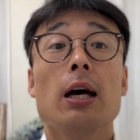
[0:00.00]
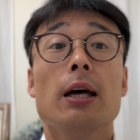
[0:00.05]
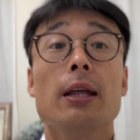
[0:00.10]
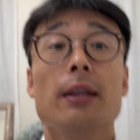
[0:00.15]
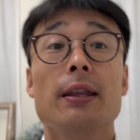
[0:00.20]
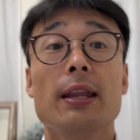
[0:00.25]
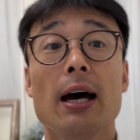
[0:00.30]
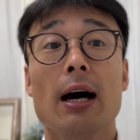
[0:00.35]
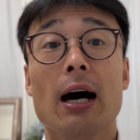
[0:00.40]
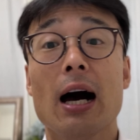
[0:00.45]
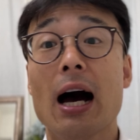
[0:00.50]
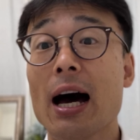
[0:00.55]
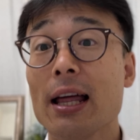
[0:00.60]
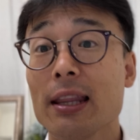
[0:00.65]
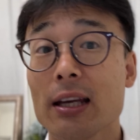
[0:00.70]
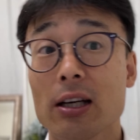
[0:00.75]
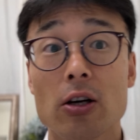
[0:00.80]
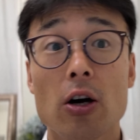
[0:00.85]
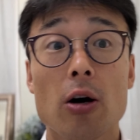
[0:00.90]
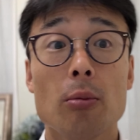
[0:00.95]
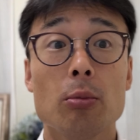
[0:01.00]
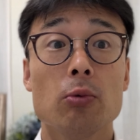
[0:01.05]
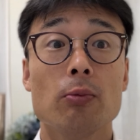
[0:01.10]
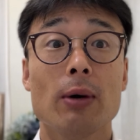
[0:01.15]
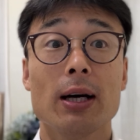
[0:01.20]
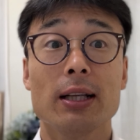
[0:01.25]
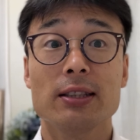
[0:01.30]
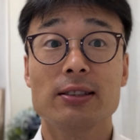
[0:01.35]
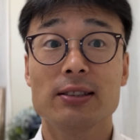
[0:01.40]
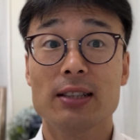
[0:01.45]
Now, other common
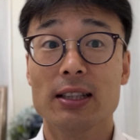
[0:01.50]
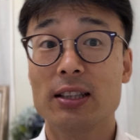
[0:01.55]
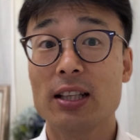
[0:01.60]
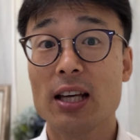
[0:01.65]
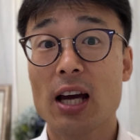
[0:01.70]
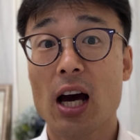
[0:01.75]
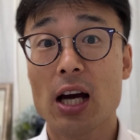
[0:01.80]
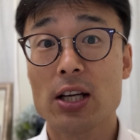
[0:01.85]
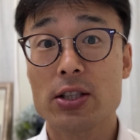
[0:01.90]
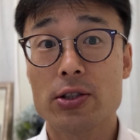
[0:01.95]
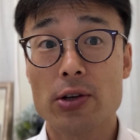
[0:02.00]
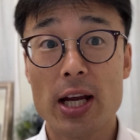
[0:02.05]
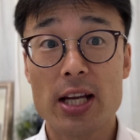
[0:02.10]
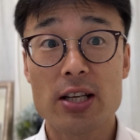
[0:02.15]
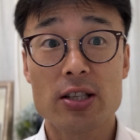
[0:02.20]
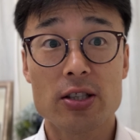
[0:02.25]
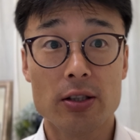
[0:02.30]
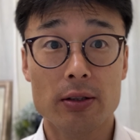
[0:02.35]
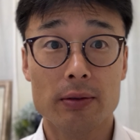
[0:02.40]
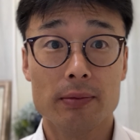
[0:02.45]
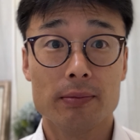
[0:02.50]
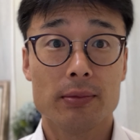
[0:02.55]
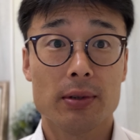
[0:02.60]
one is the dehydration.